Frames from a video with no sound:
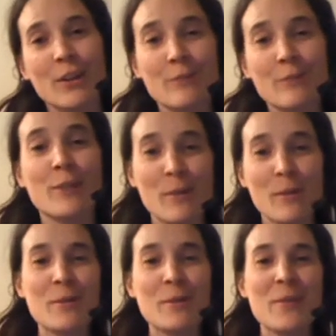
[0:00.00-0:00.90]

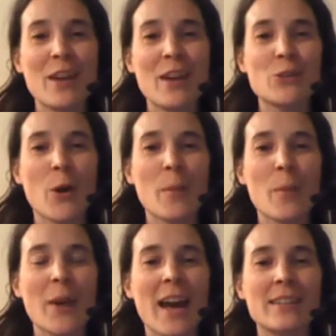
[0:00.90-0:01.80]
from their job.
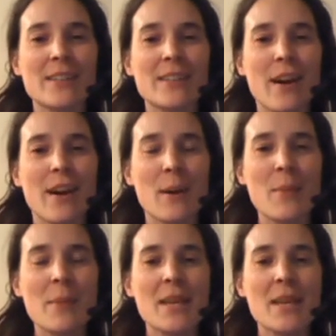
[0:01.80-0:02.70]
And
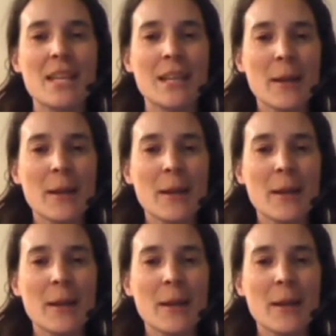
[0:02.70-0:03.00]
maybe